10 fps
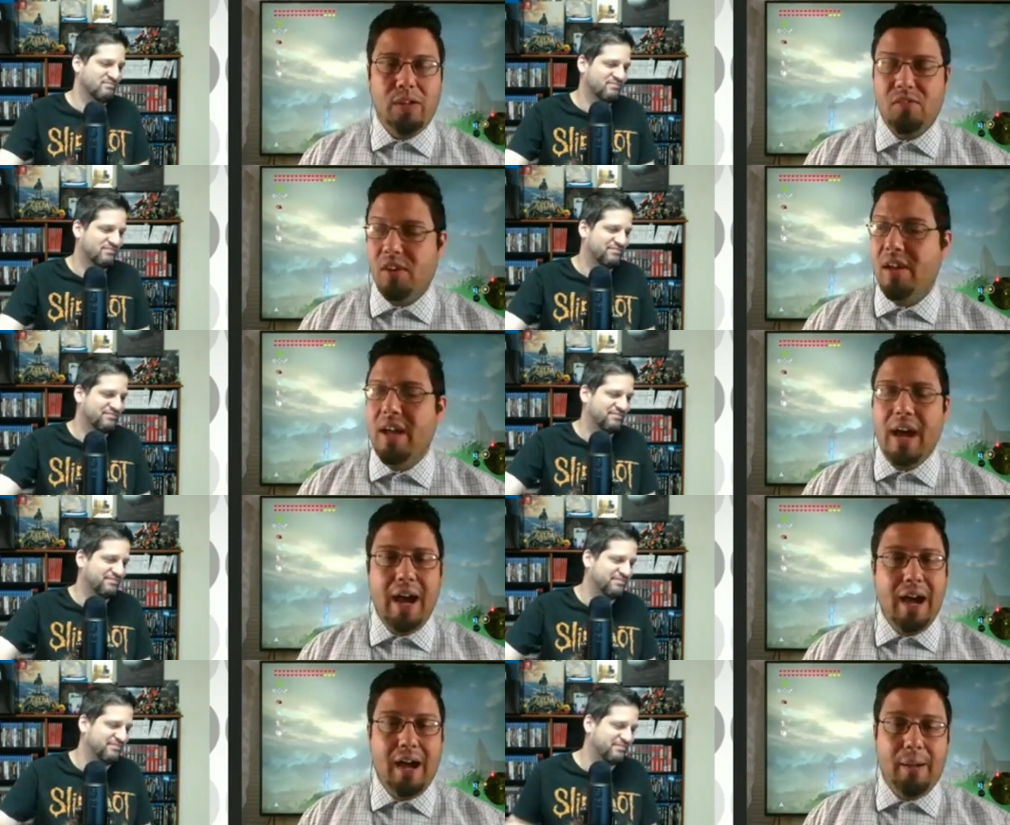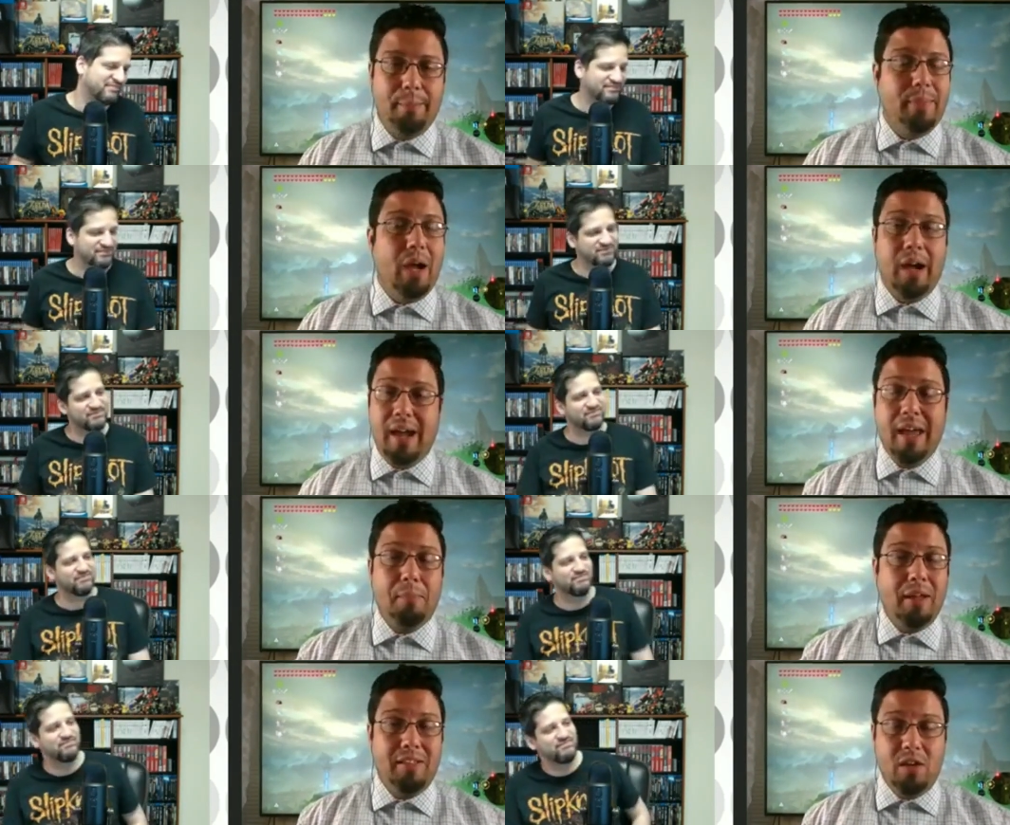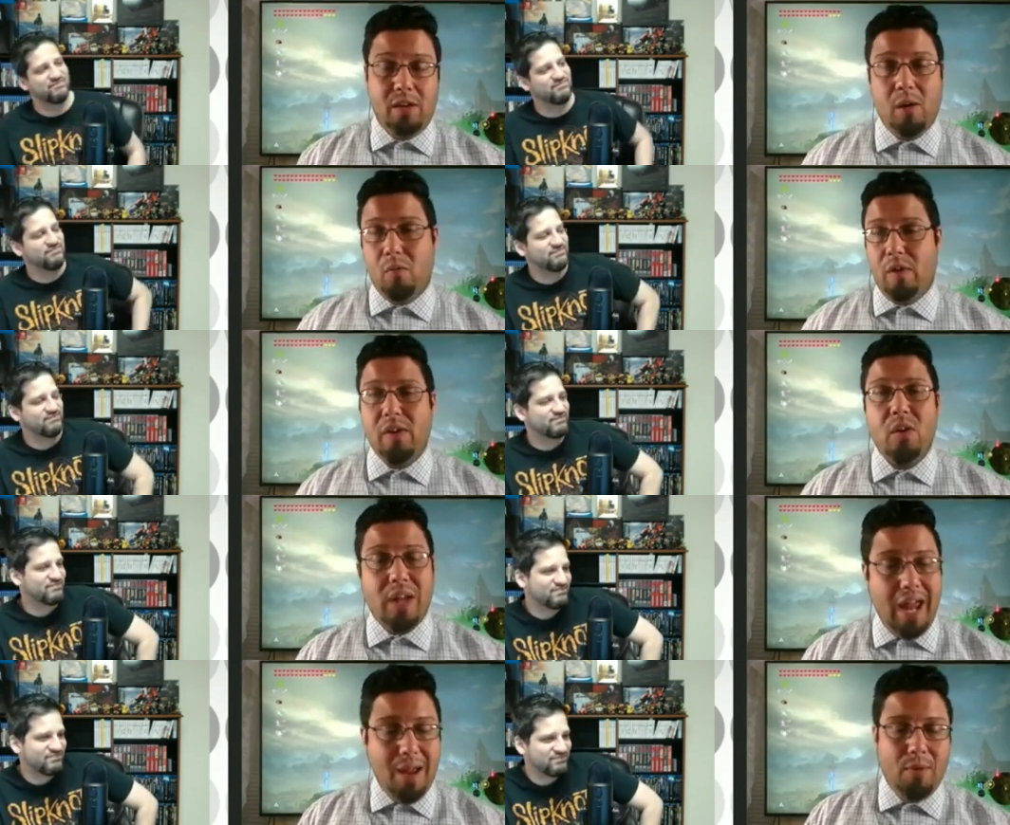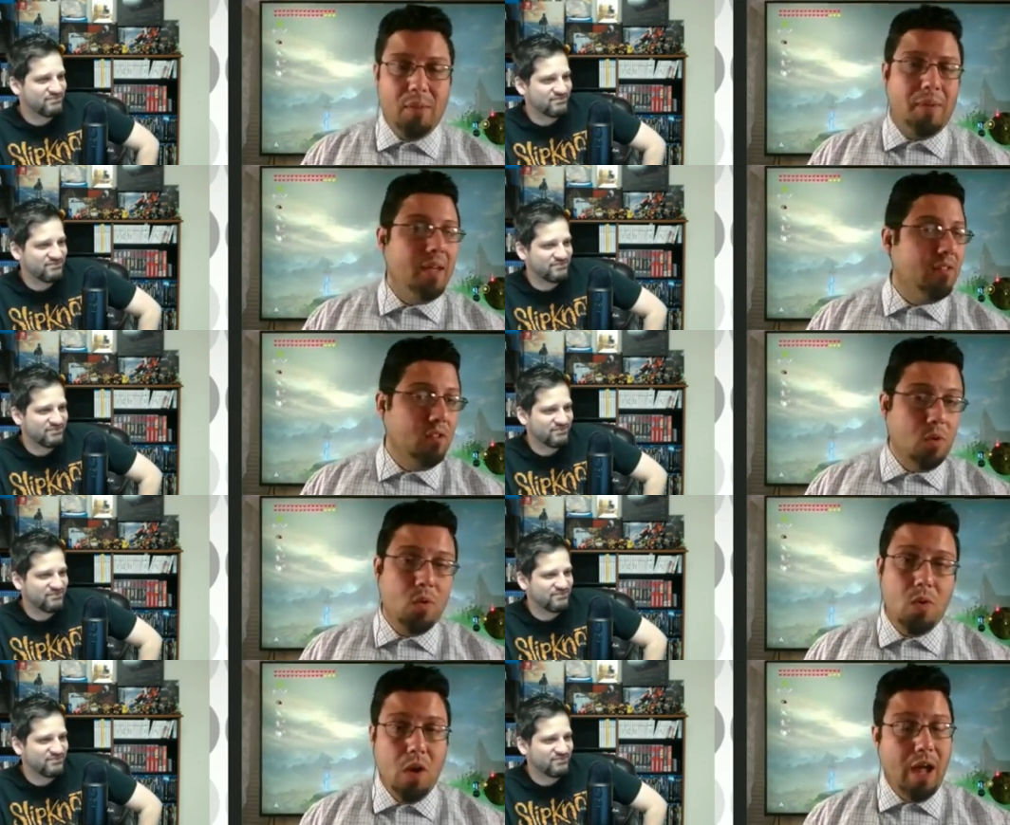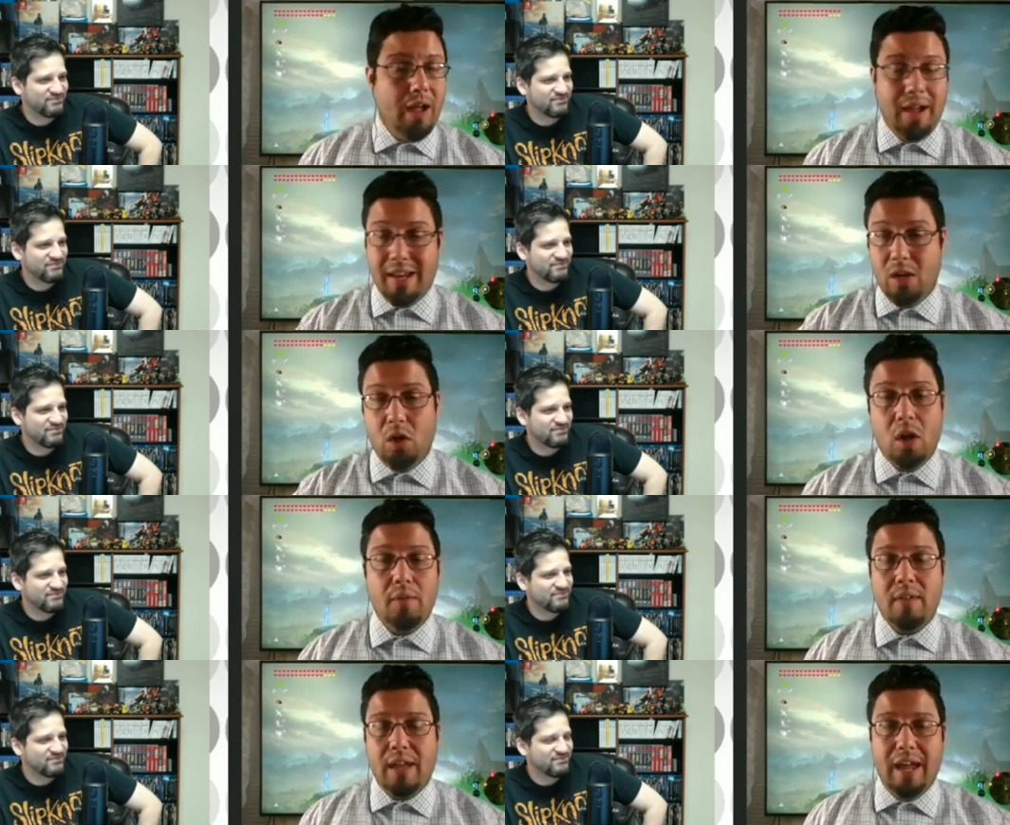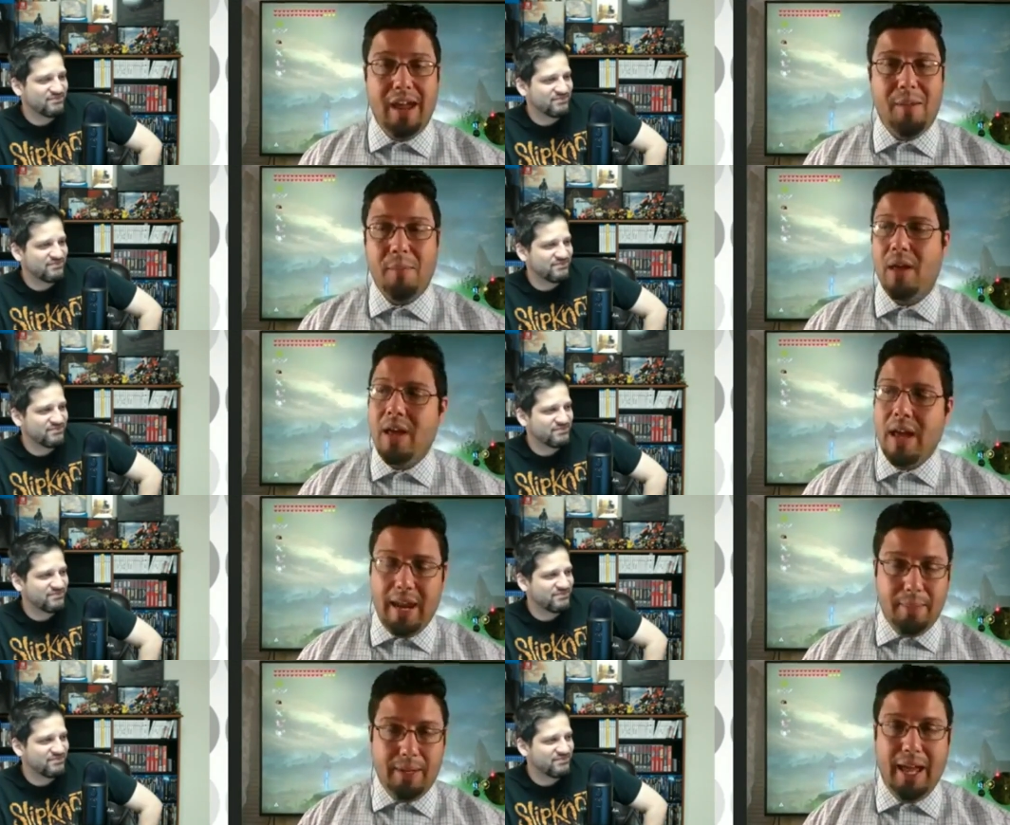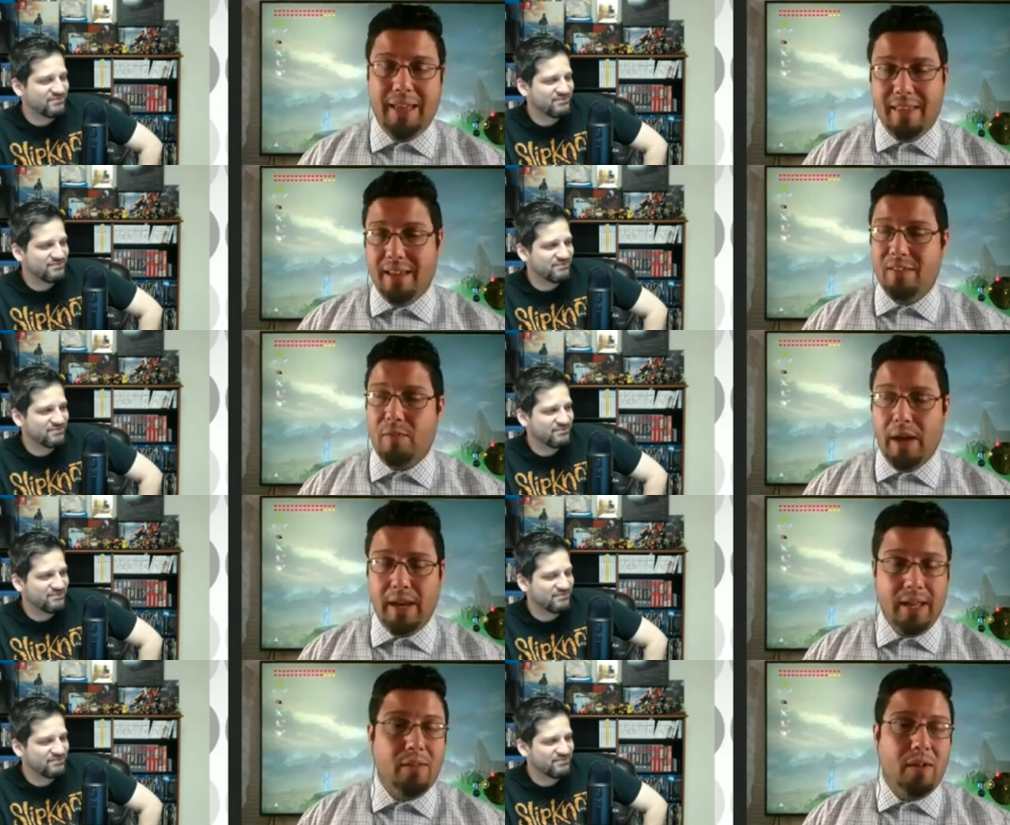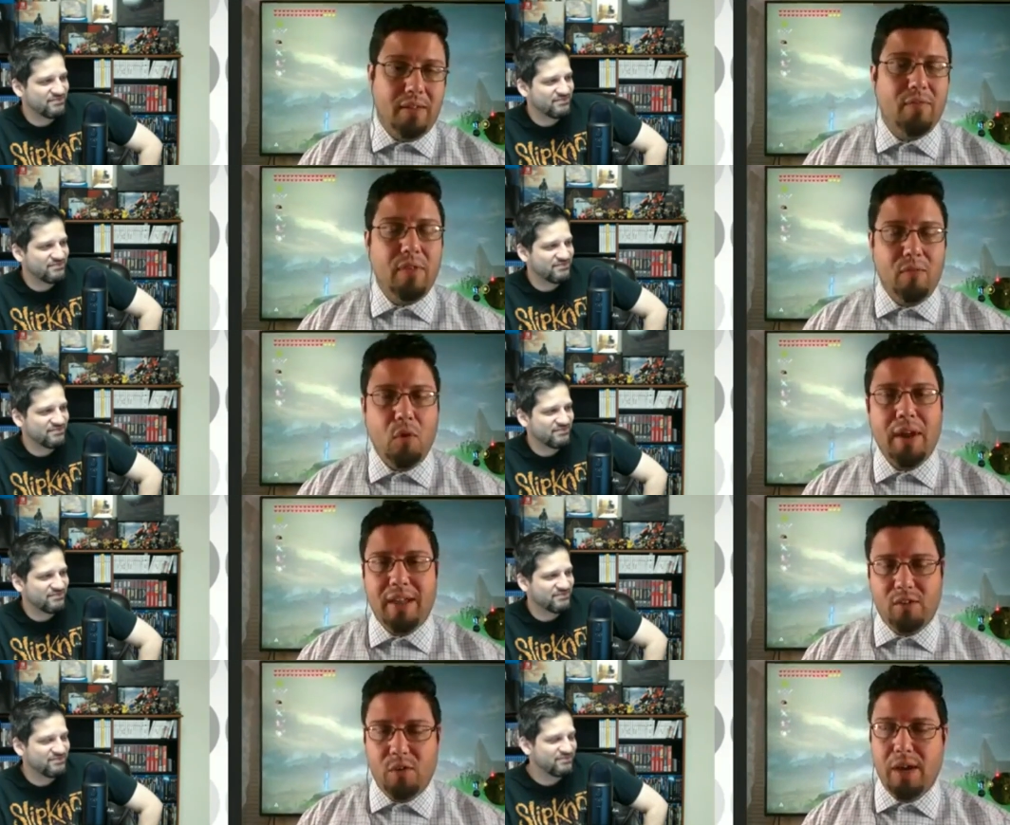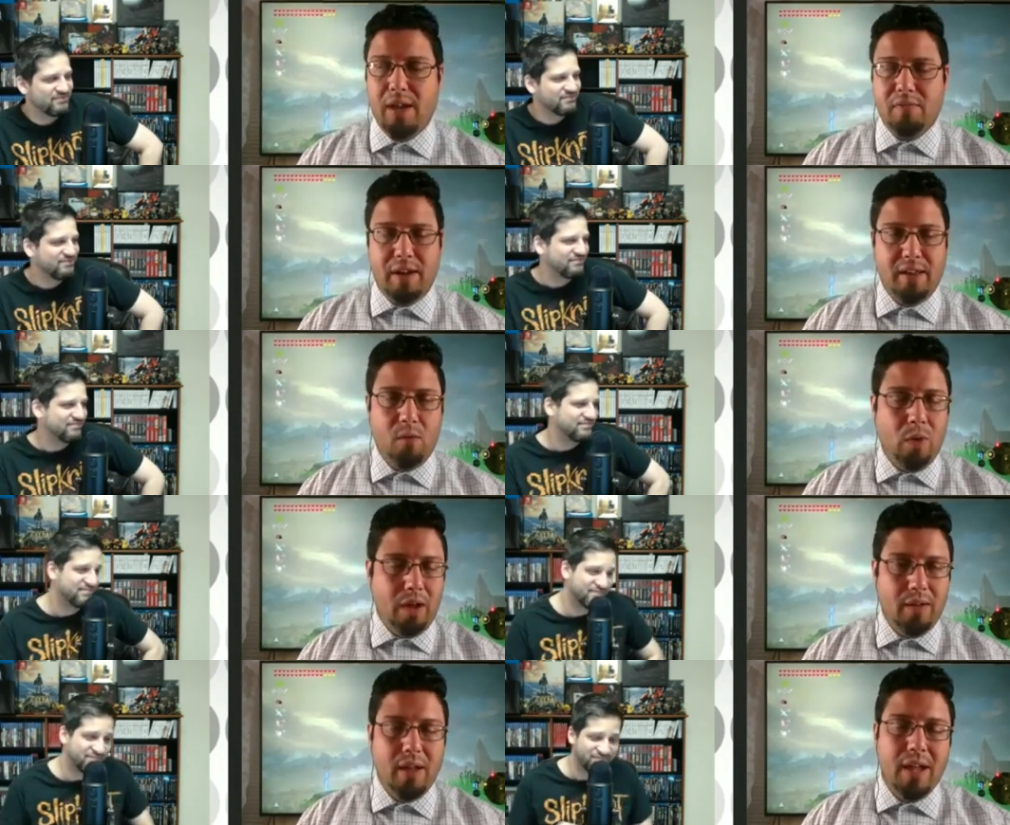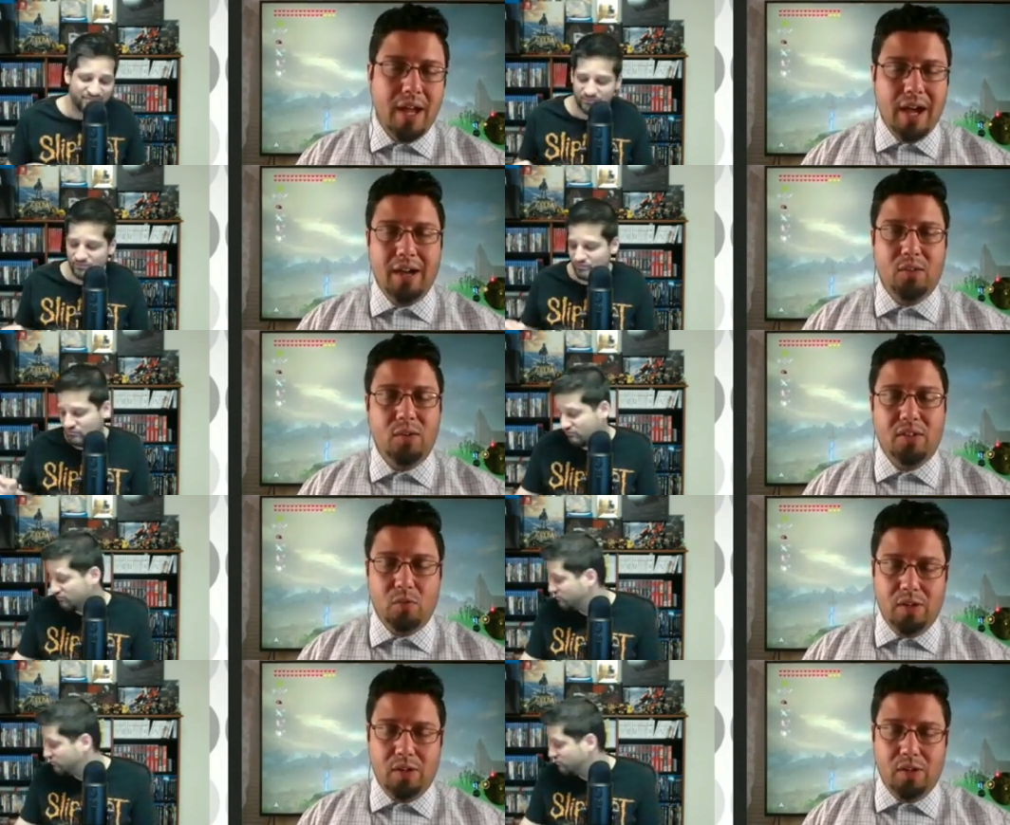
Speaker 1: Switch. Um, I had played the original game on the P S two. I loved the game, and I'm glad that it's finding, you know, the, the fourth entry is finding the way uh, to the